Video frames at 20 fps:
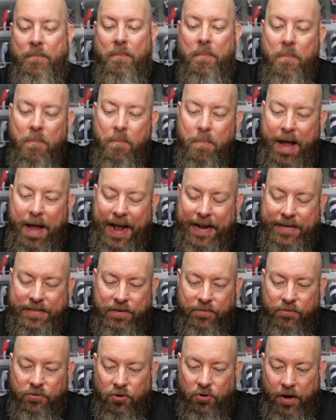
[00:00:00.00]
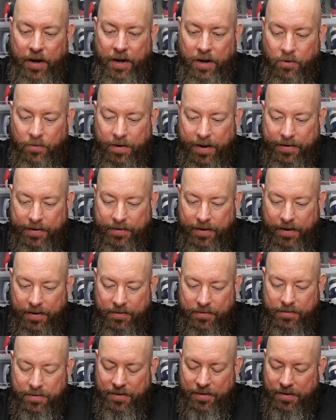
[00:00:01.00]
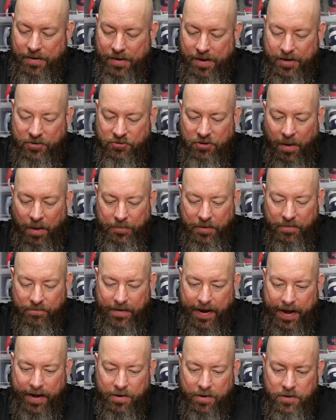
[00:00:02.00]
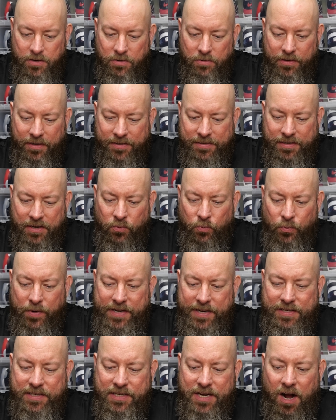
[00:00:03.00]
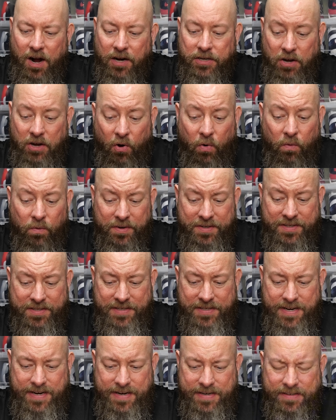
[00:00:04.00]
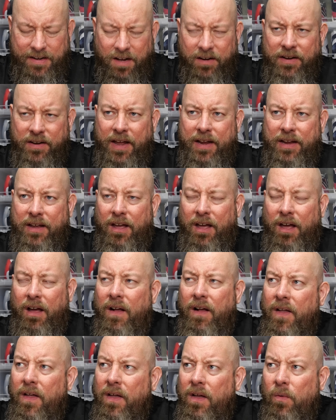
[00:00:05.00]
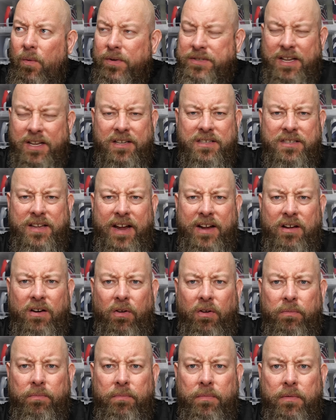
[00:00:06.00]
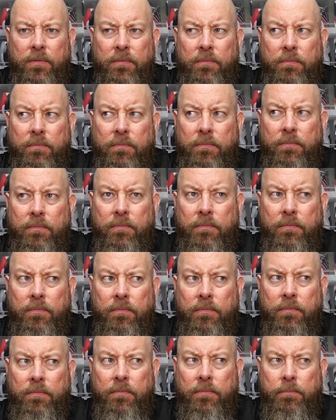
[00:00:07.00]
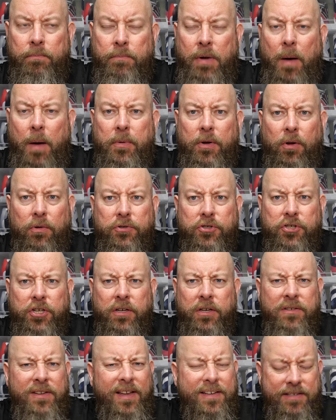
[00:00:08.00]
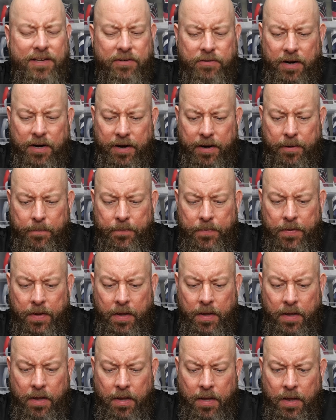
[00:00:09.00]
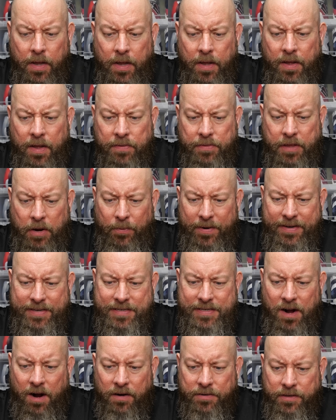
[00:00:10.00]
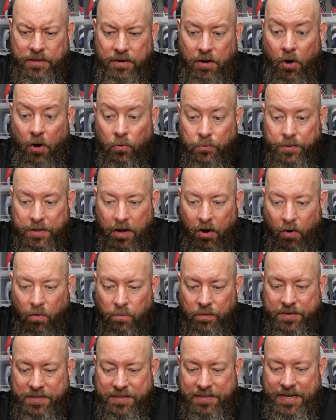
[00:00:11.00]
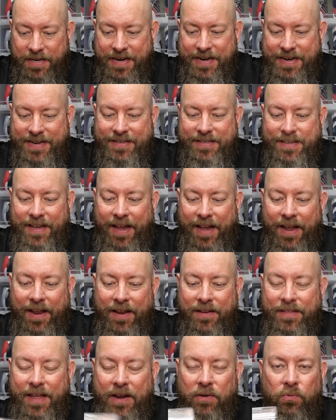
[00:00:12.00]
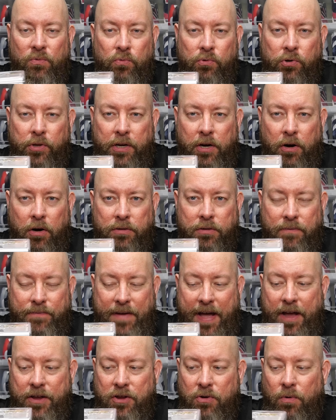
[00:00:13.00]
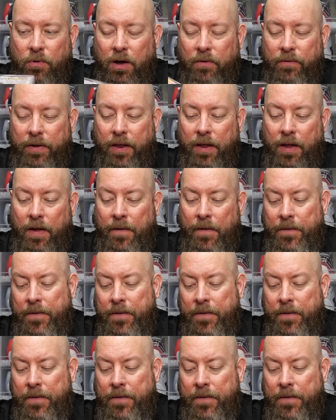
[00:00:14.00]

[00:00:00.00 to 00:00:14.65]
massive grail. It it it dropped in value because it restocked overseas on like a, what's that site called? Pop Culture, does that sound right? They restocked it only overseas and they really hurt the value of it.